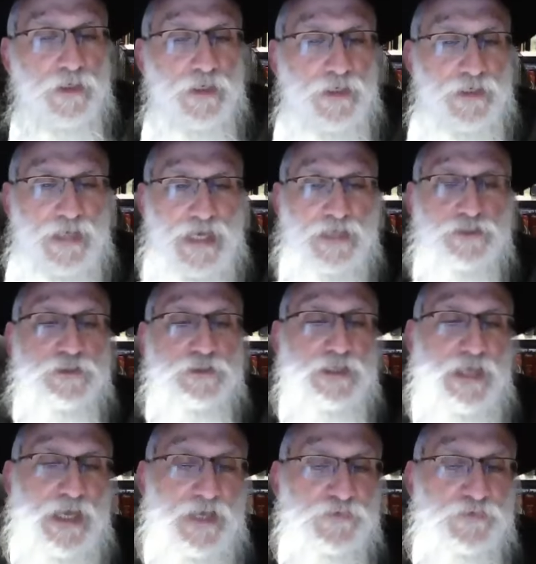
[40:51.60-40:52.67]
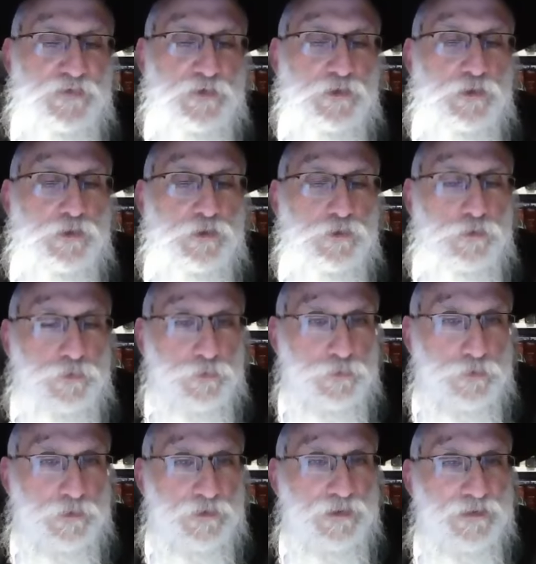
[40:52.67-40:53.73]
It actually has to
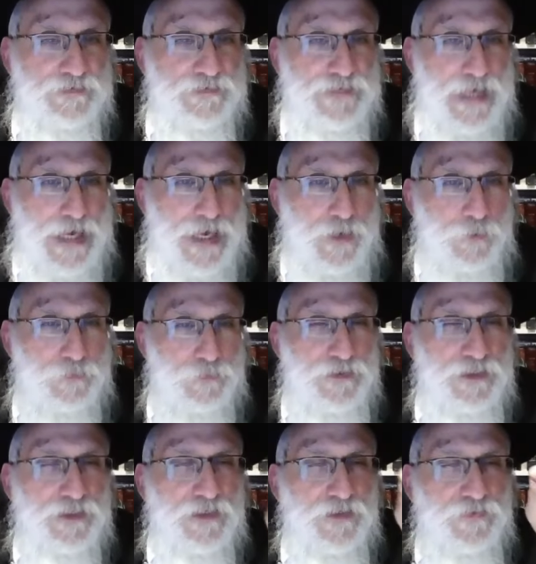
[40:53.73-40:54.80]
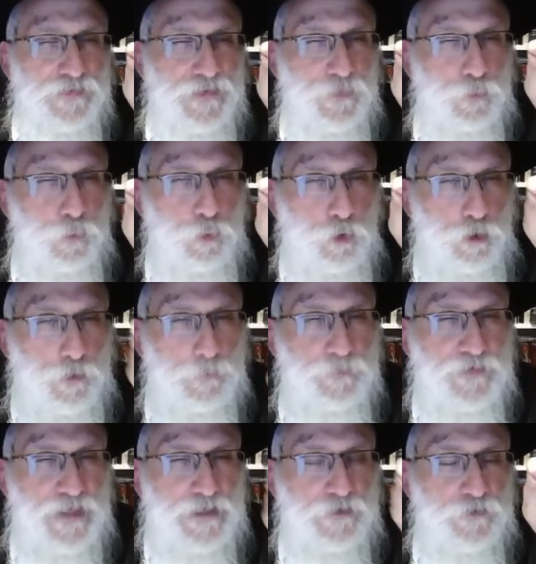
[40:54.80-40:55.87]
cool down the warmth
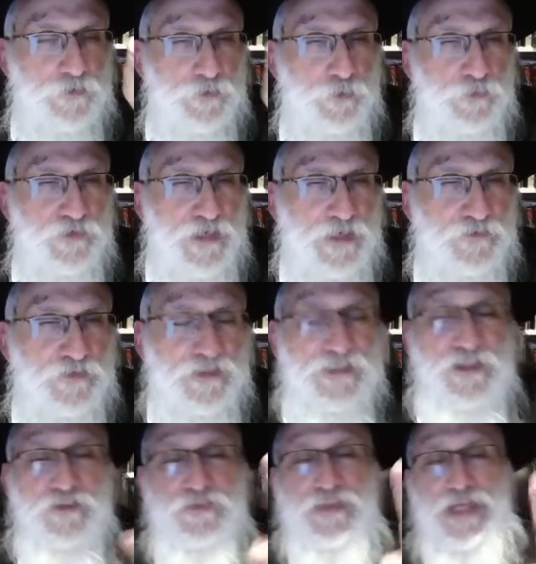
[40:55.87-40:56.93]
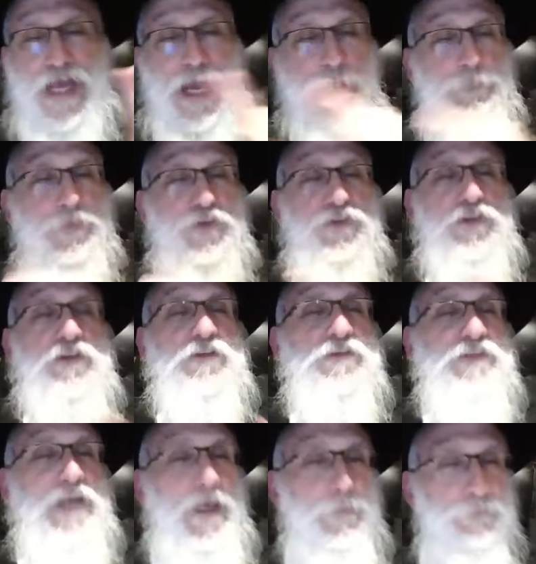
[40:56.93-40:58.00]
and enthusiasm. Just the opposite of
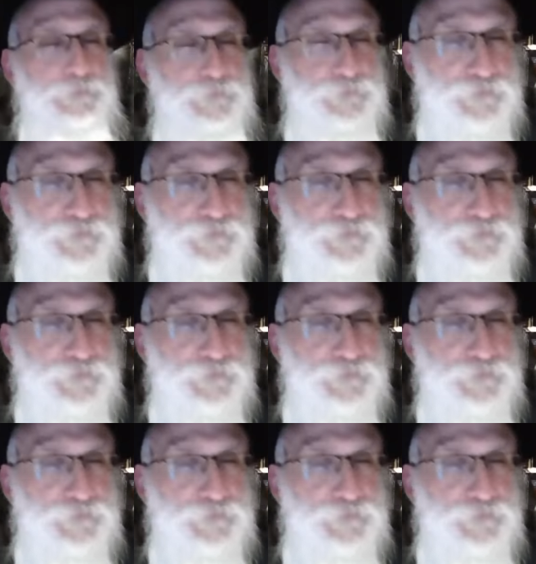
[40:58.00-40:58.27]
dam.